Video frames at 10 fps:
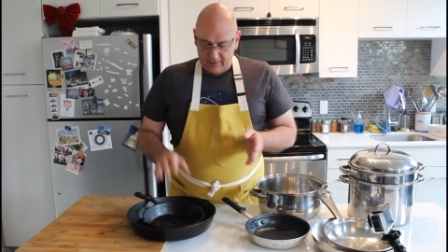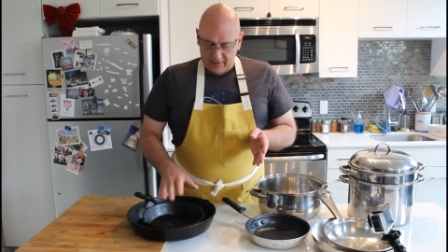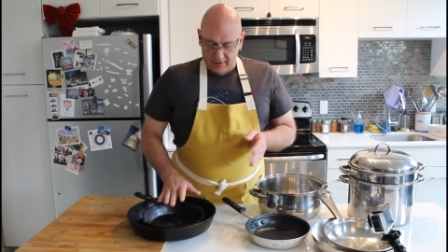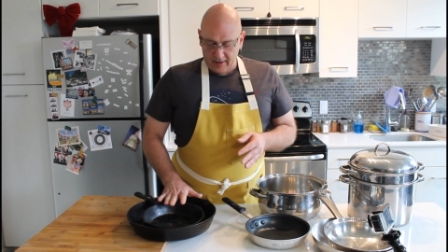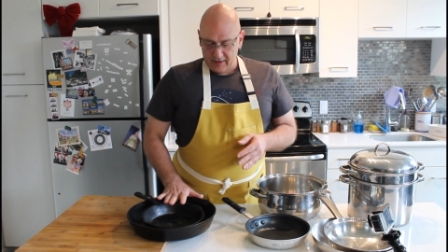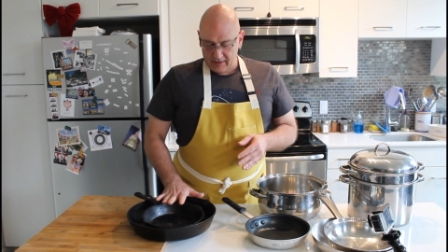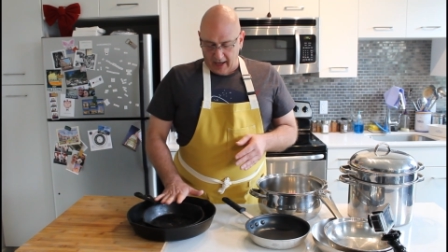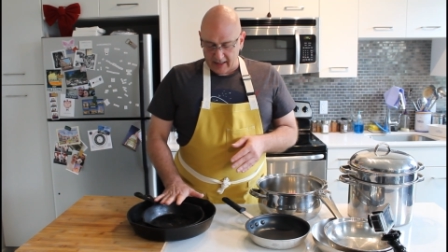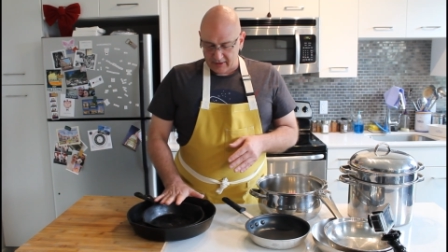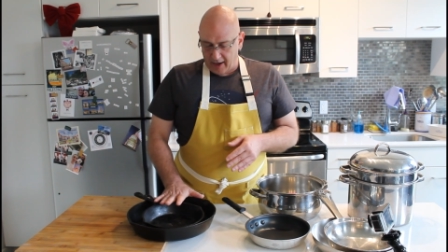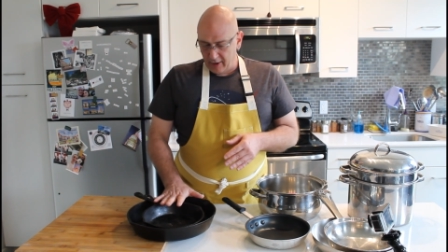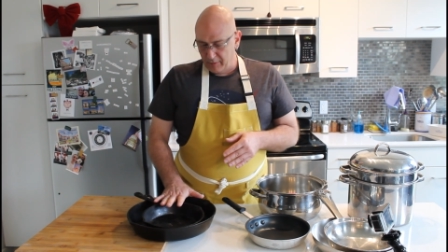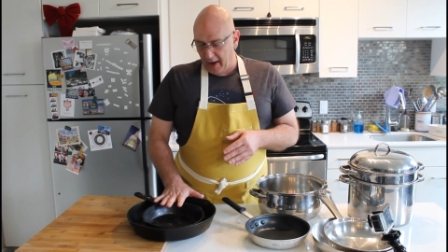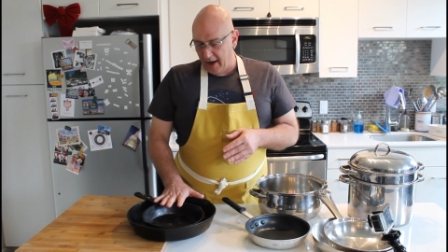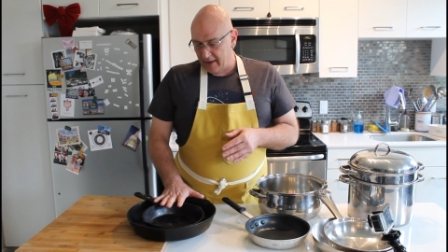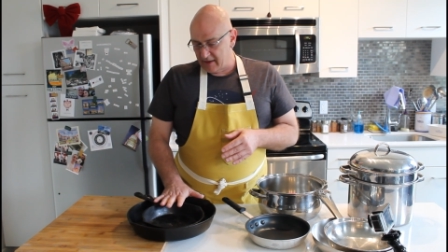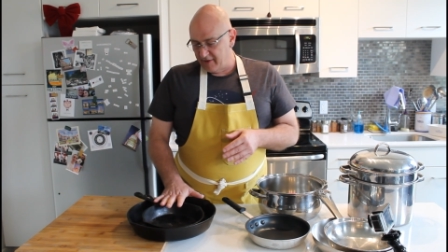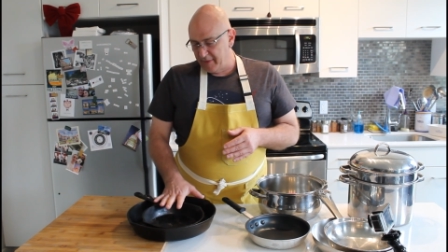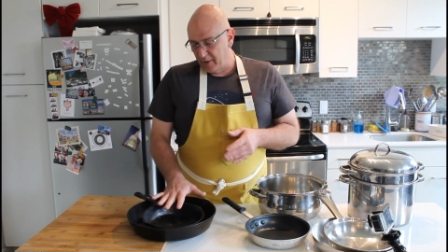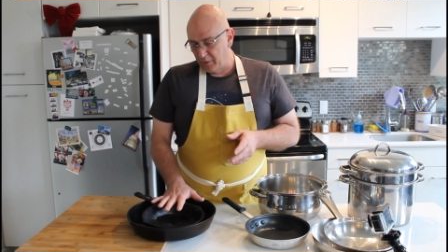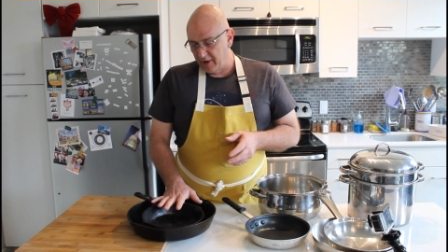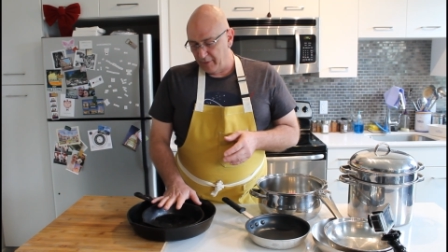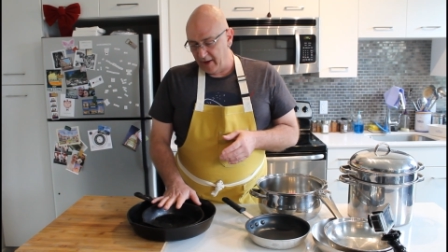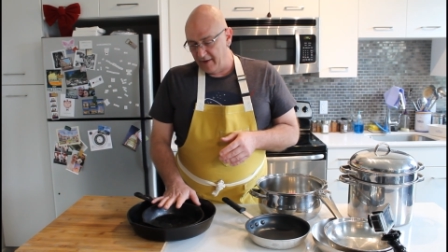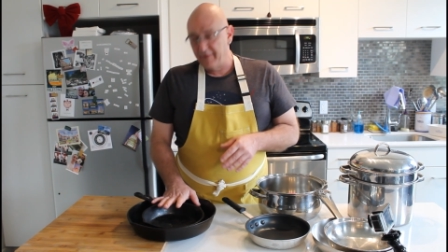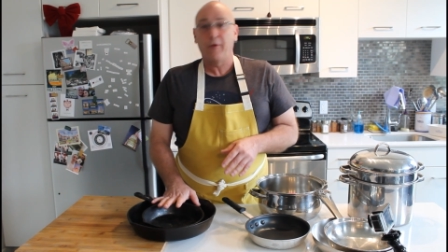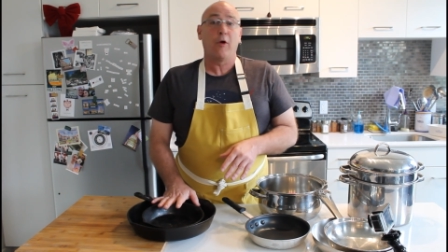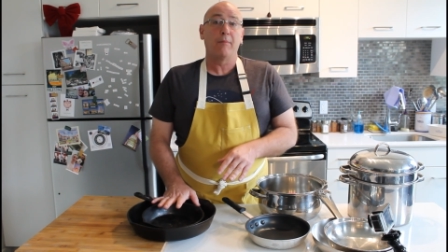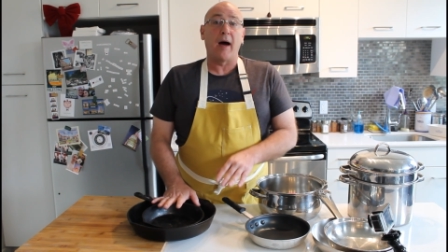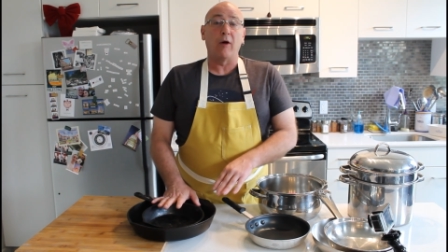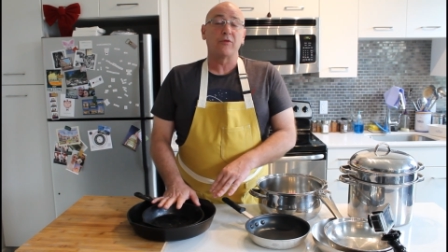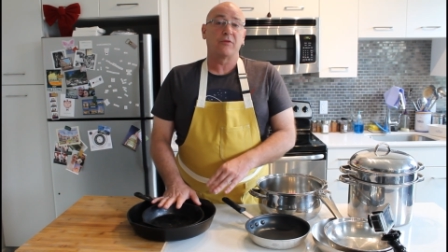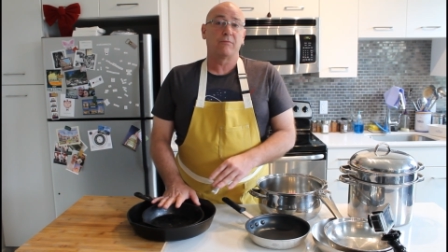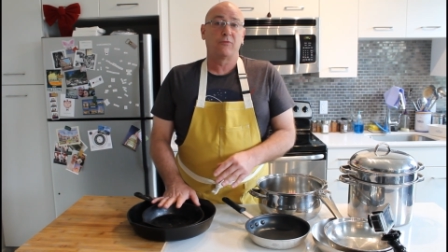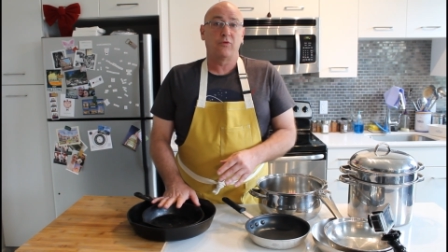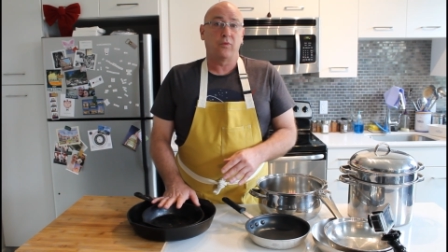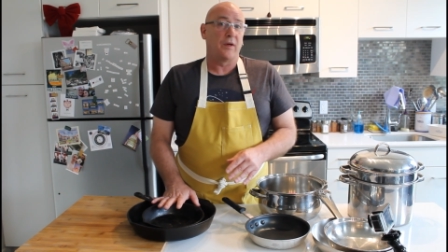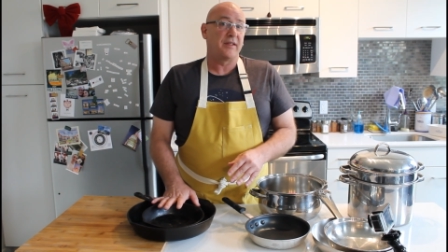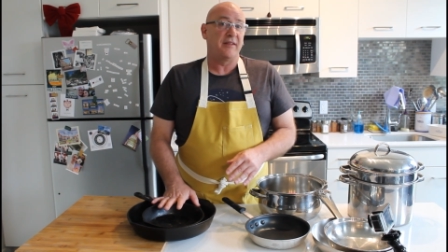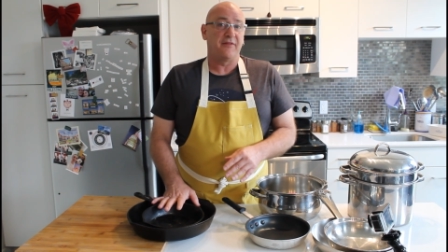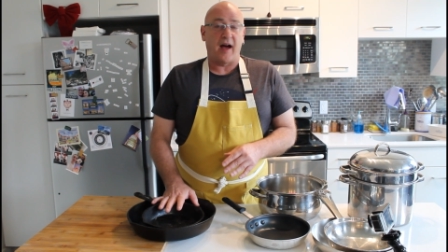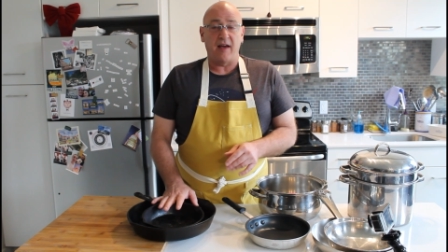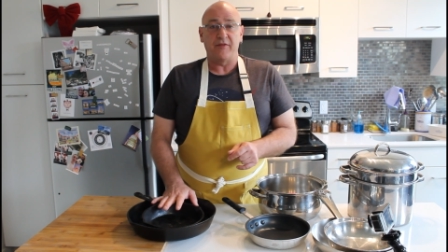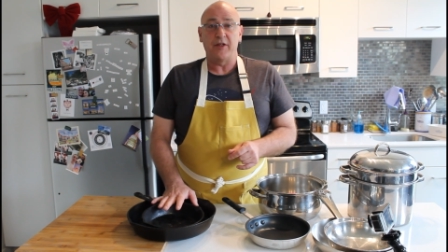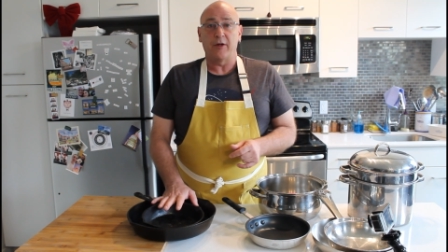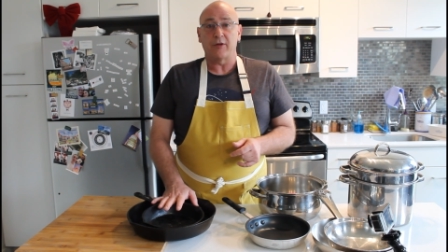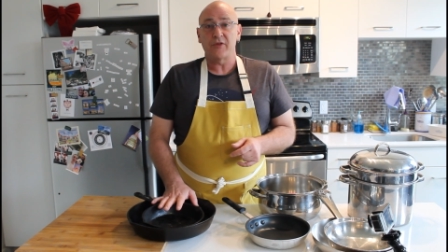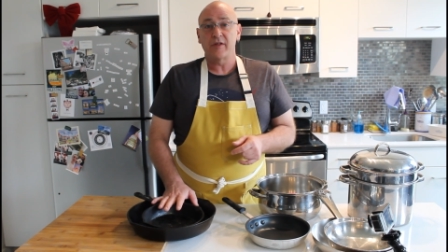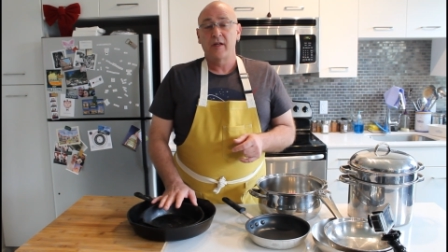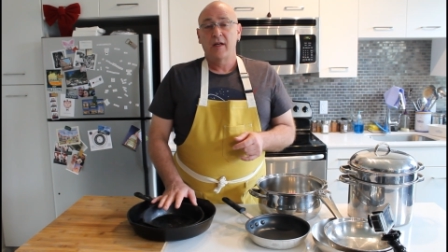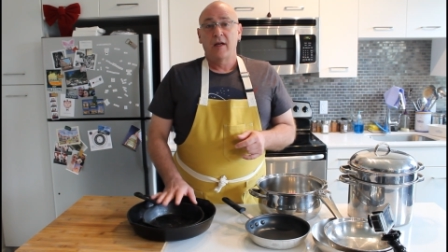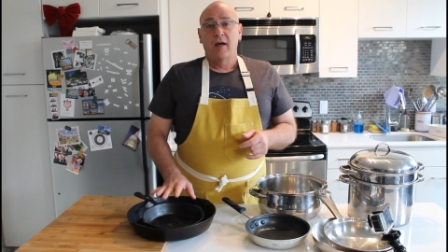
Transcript: These cast iron pans have been with me for about 25 years.